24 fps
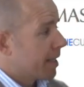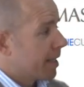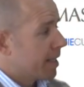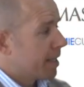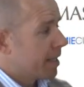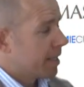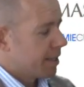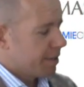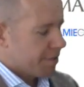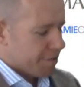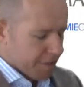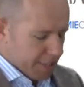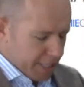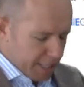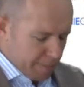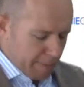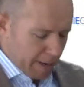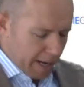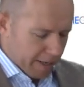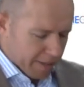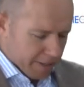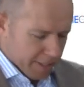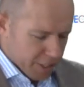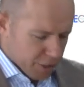You think about
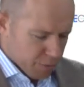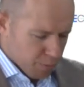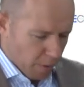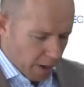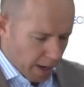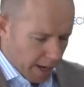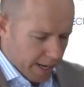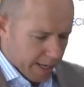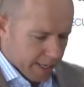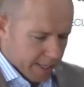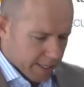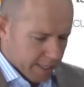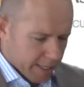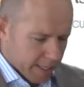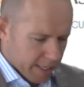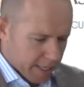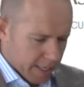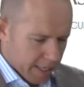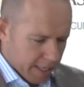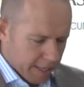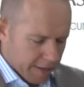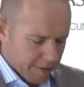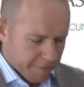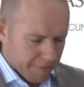it this way:
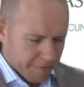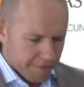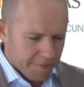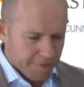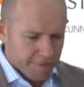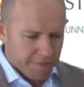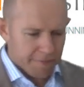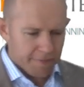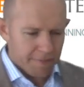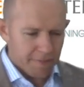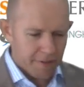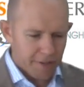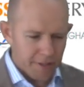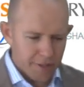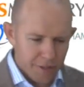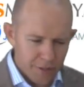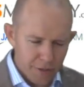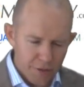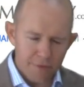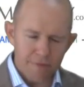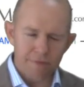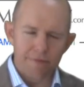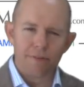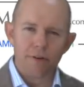if
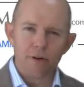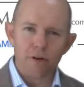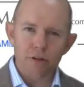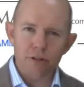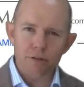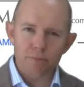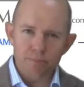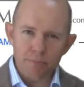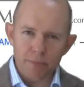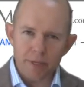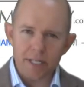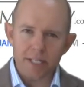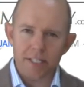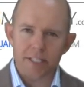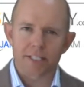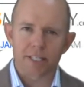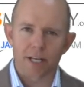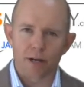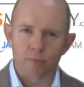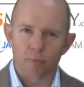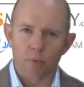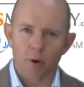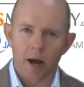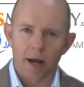you first meet
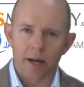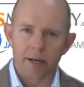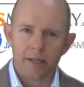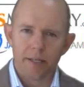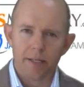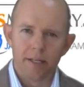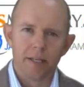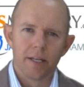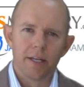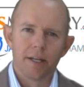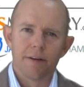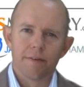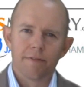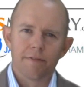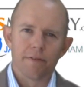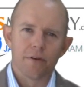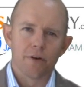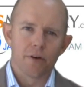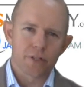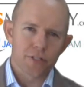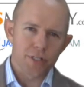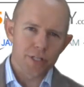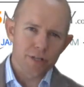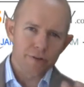someone,
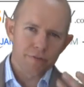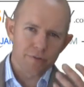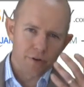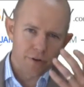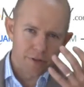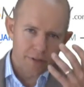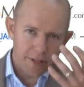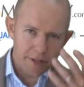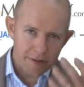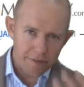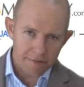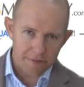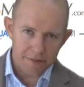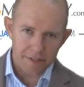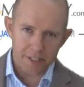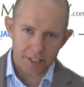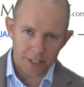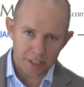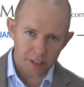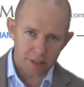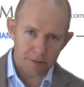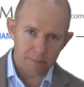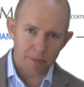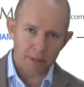firstly you've got their
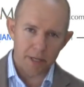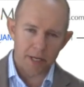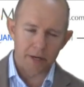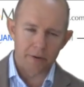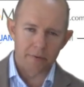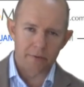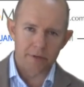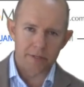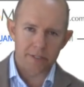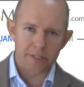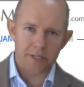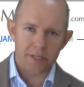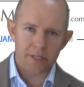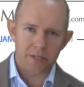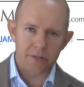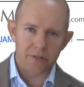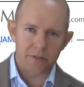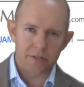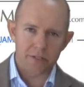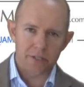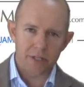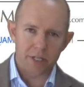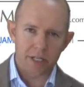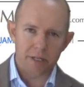physical appearance that you
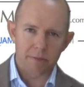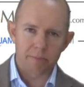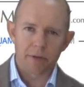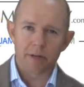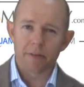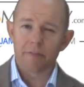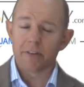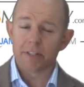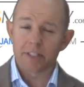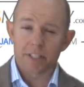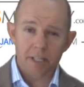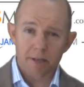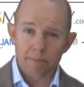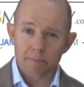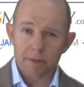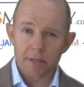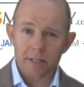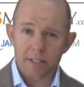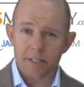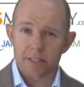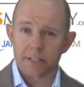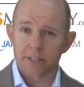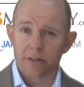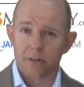see, but if it's in a
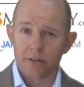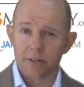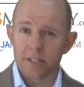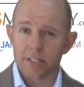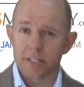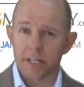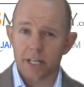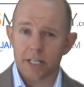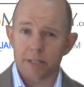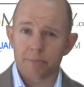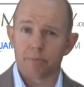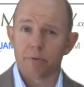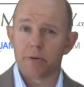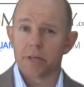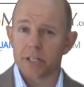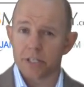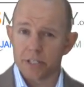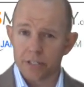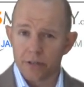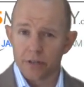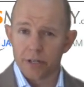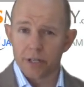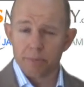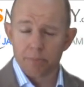business context, pretty
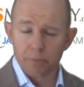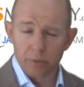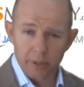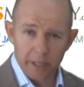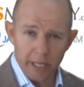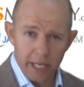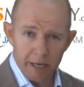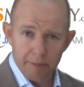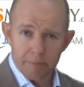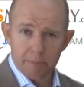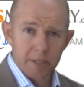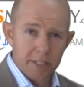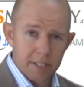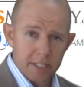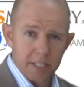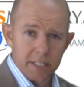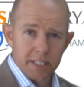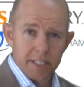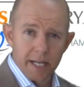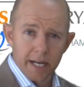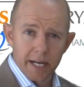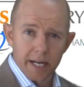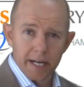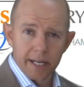soon you're pulling out a business
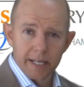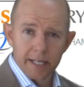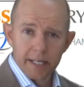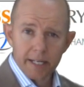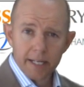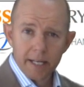card,